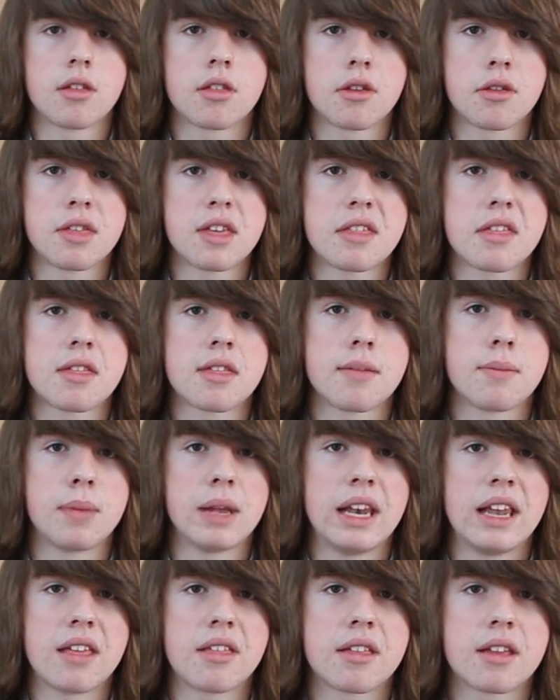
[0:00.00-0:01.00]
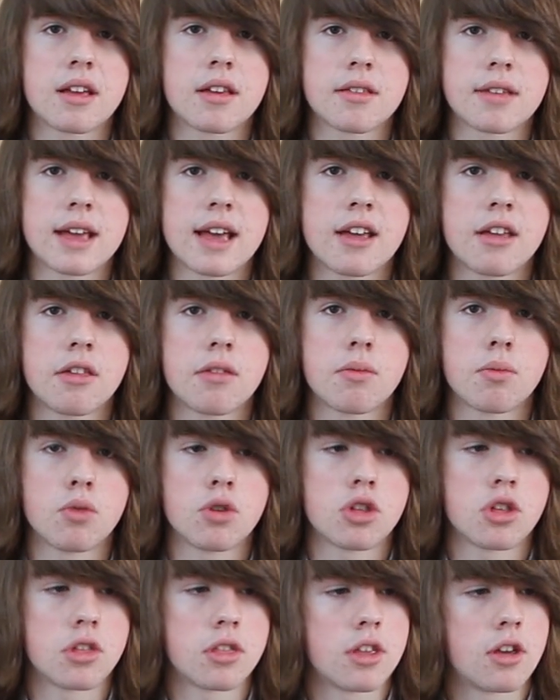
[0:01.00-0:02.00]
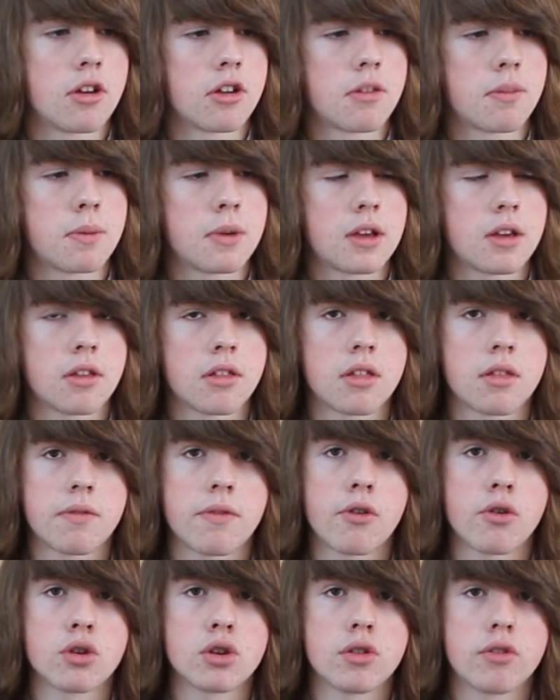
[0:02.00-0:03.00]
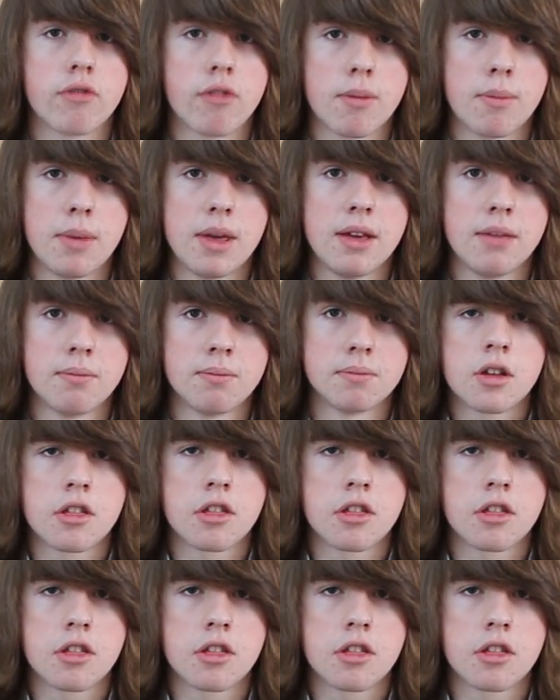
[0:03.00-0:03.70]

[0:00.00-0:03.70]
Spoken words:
So this is a ballistics case, which is nice because it's very grippy.